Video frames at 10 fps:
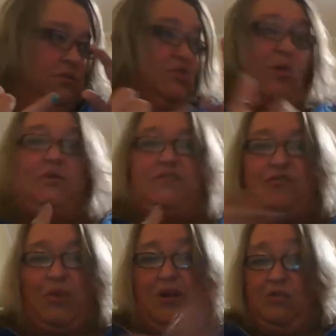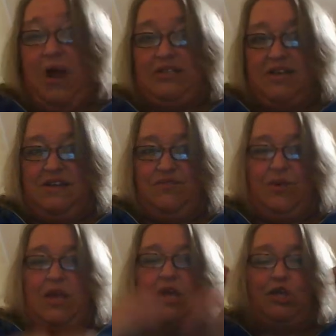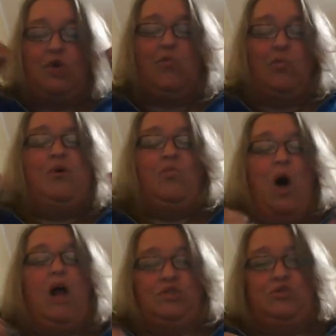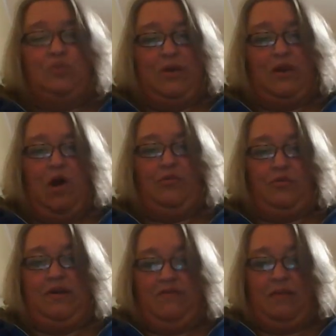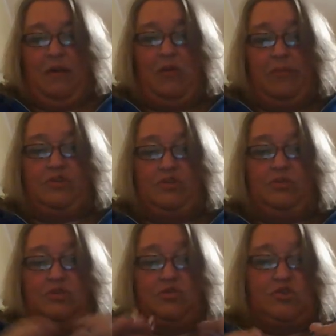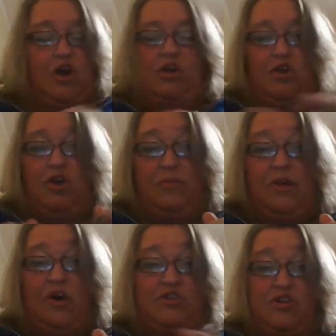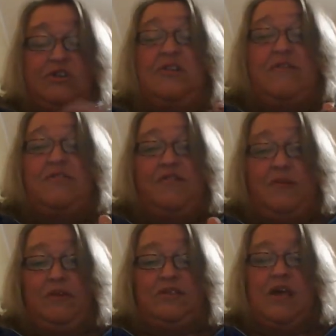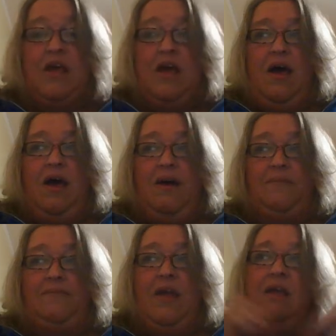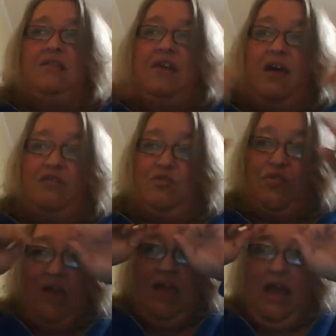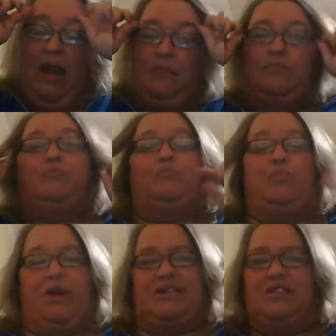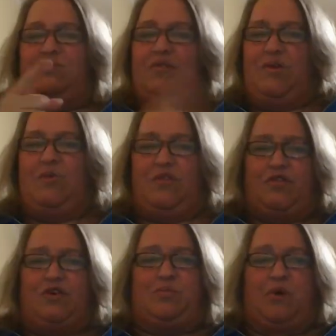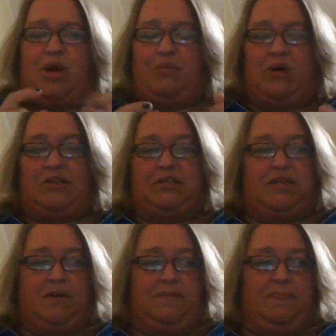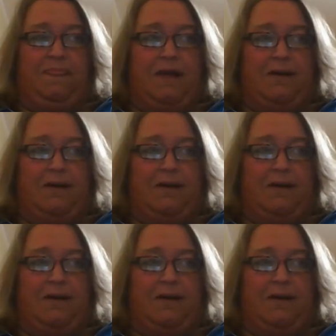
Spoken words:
Souls of Three, and Rising of Three, you will want to read all three of them. I promise you, once you start, you're going to be hooked. You're going to love the families. The other thing, and when I did the review of the first book, I brought this up.